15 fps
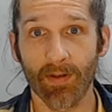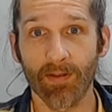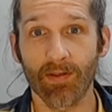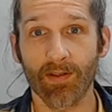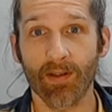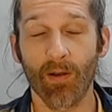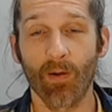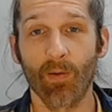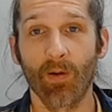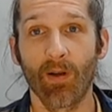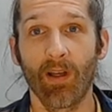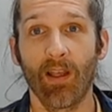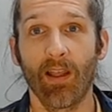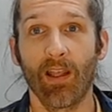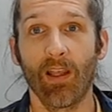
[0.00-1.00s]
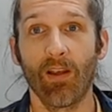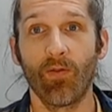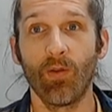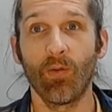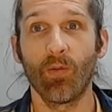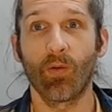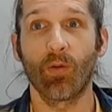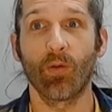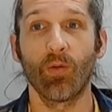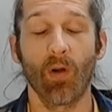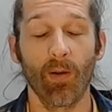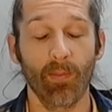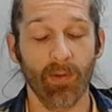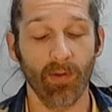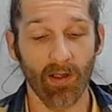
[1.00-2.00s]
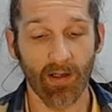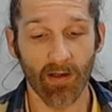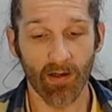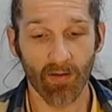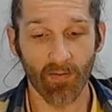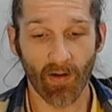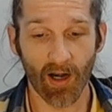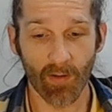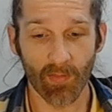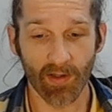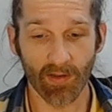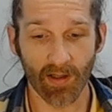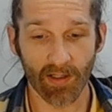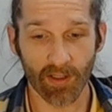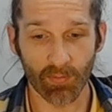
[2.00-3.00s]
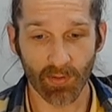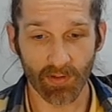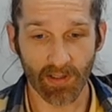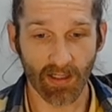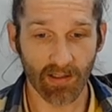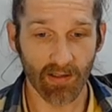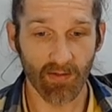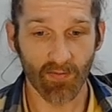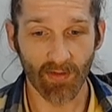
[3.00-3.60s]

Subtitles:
And so, if you grew up in an environment that's protective,